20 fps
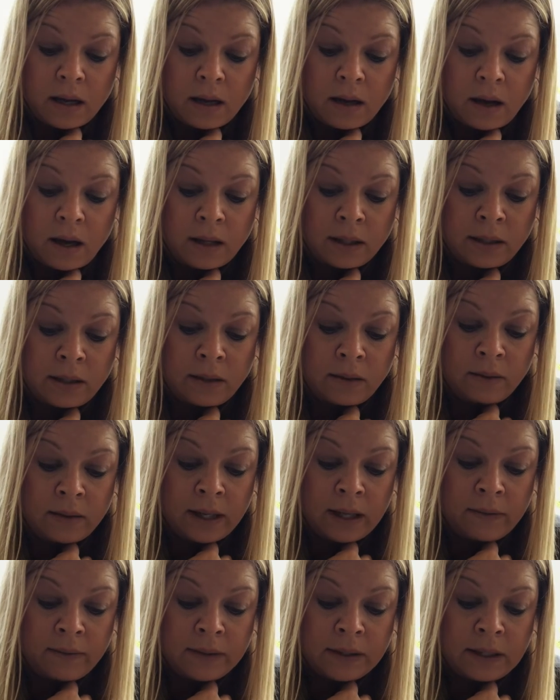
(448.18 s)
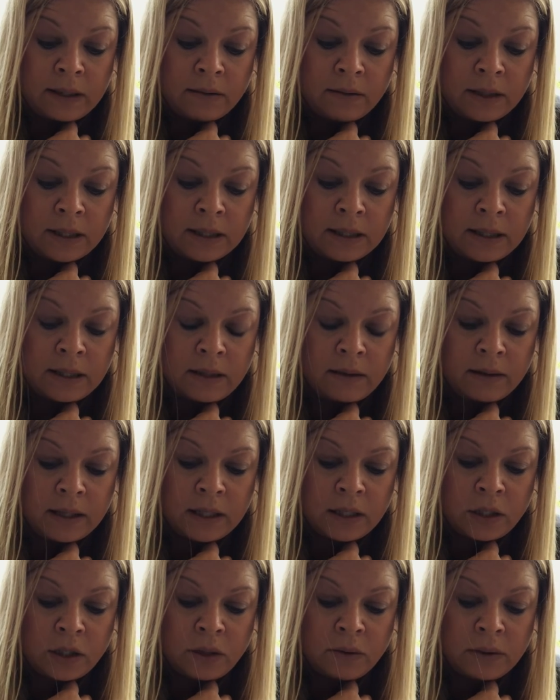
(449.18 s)
also given zero
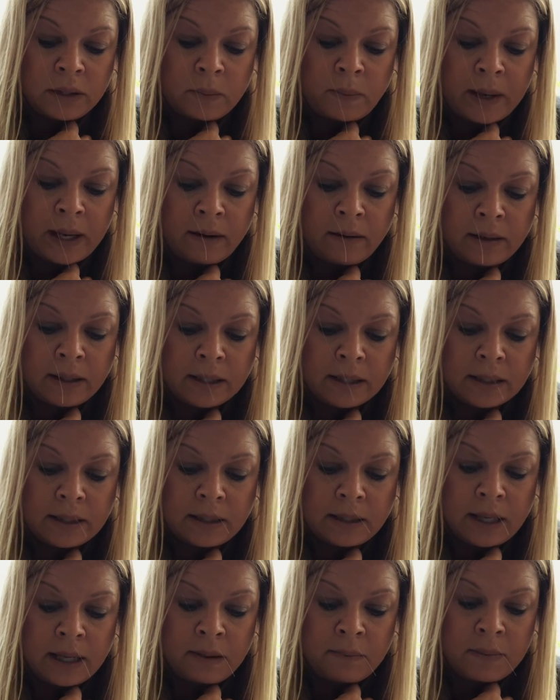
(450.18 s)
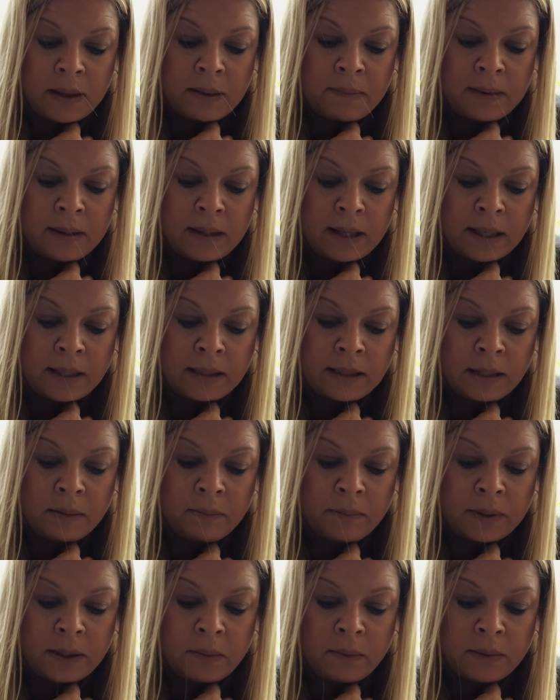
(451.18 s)
consideration to his parents, like maybe they
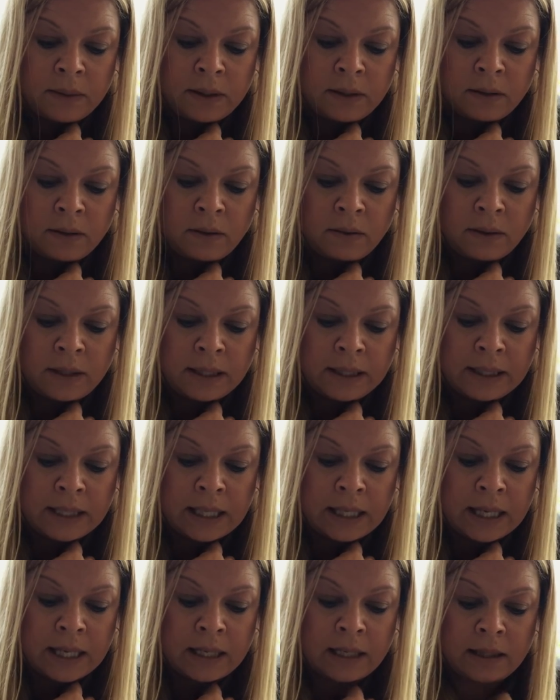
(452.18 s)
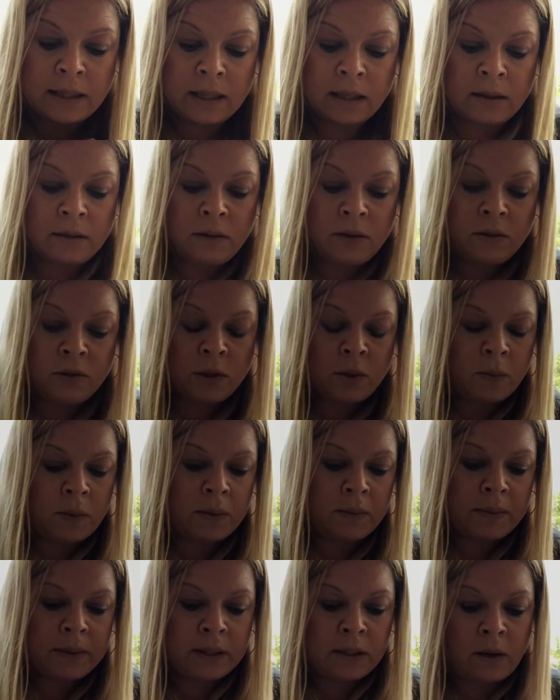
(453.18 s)
simply wouldn't notice that anything
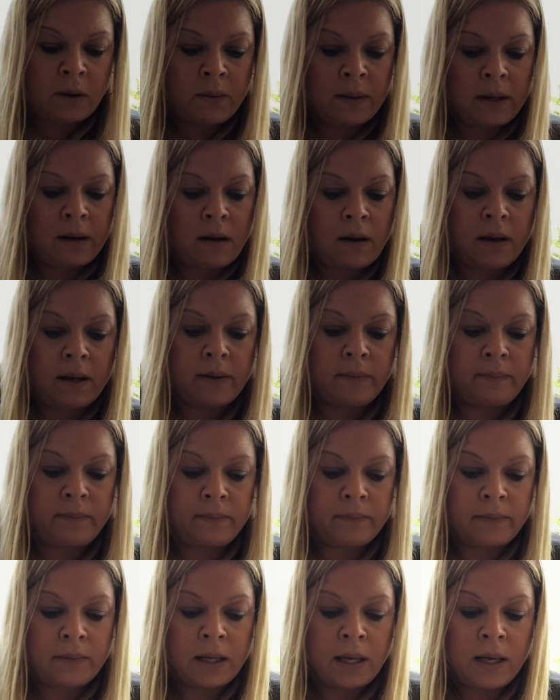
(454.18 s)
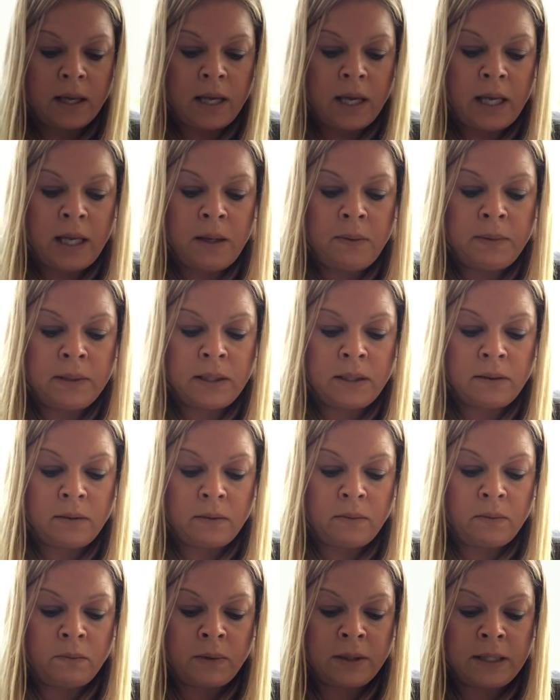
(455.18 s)
unusual was going on.
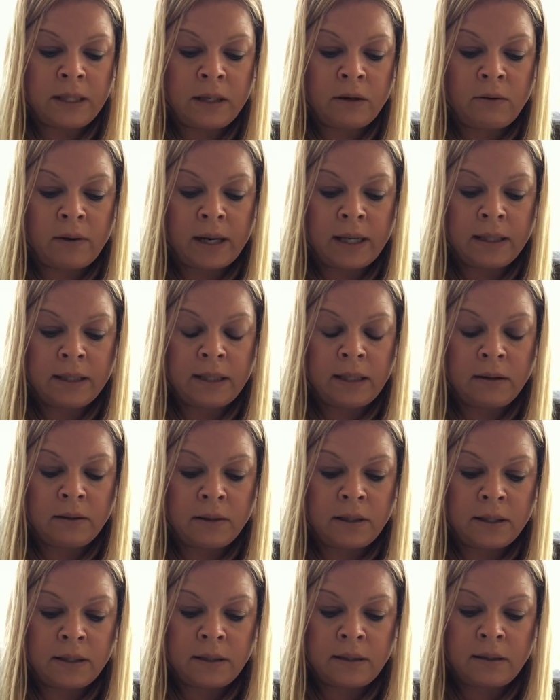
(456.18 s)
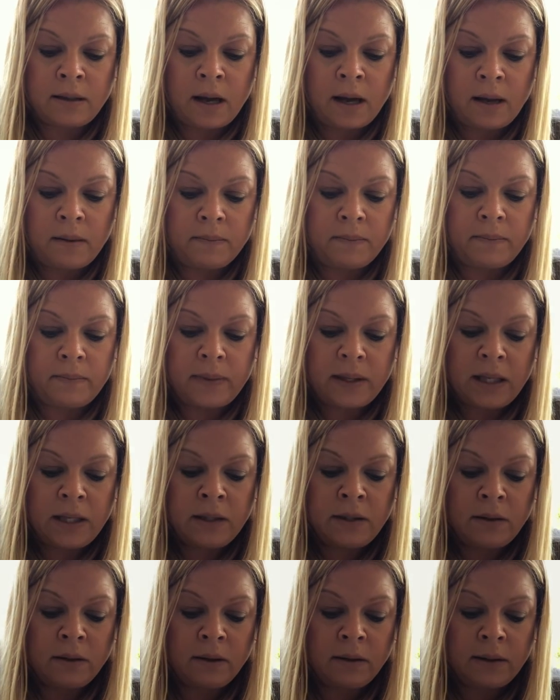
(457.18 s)
Was he crazy or just dumb? He
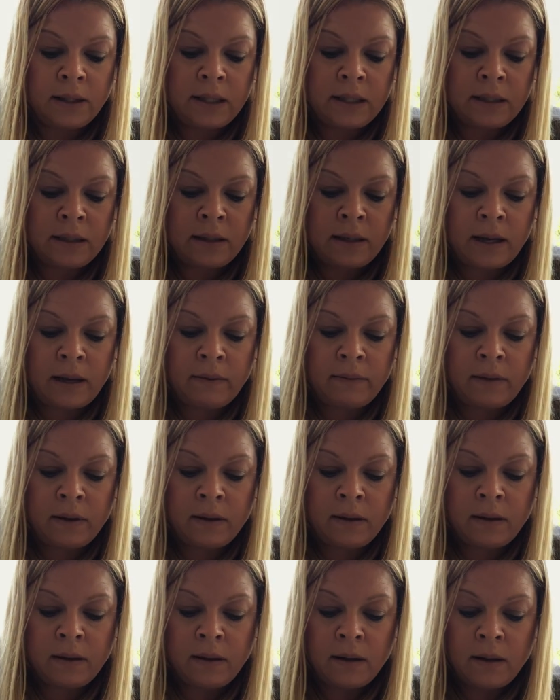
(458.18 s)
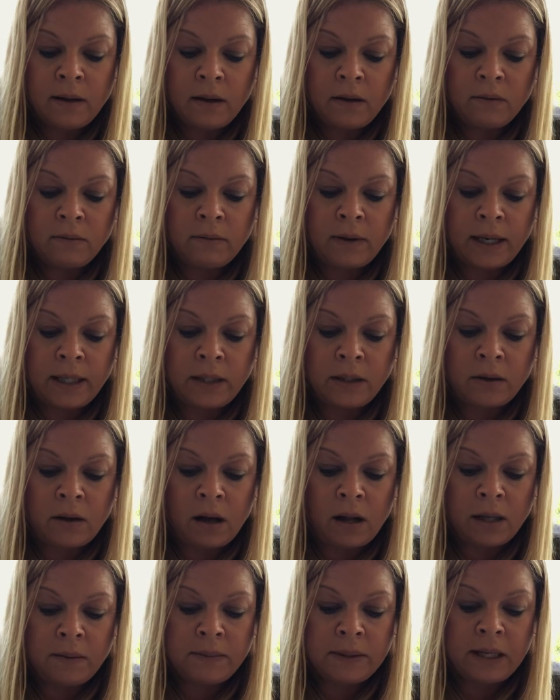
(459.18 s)
certainly didn't have the right to
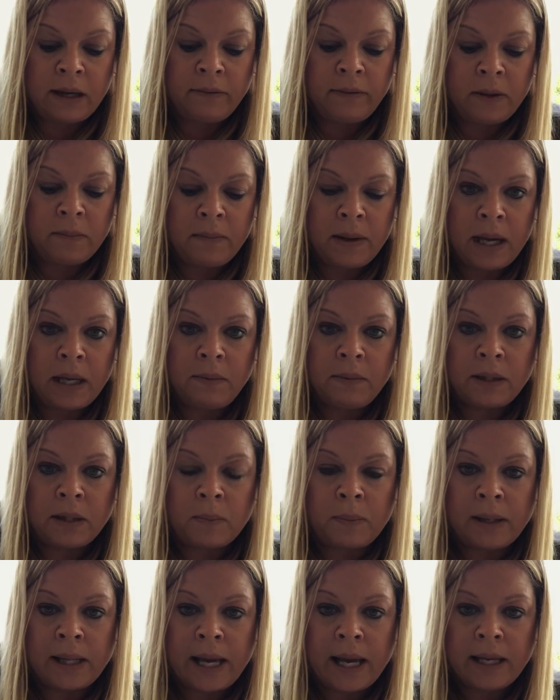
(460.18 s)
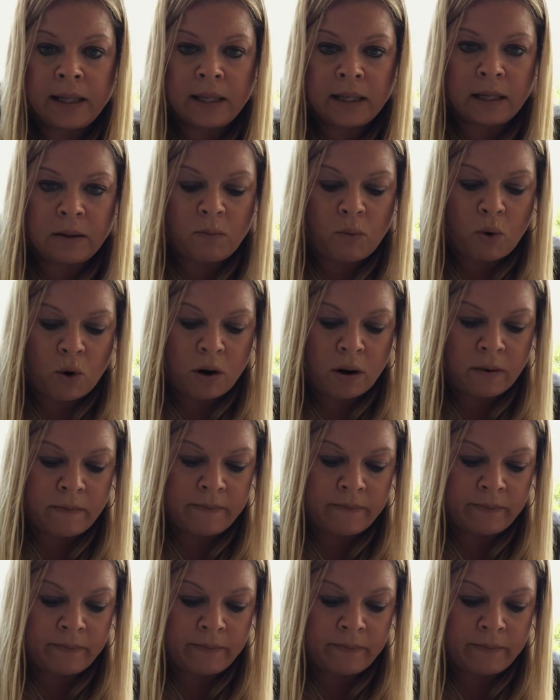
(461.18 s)
call himself the man with the plan anymore.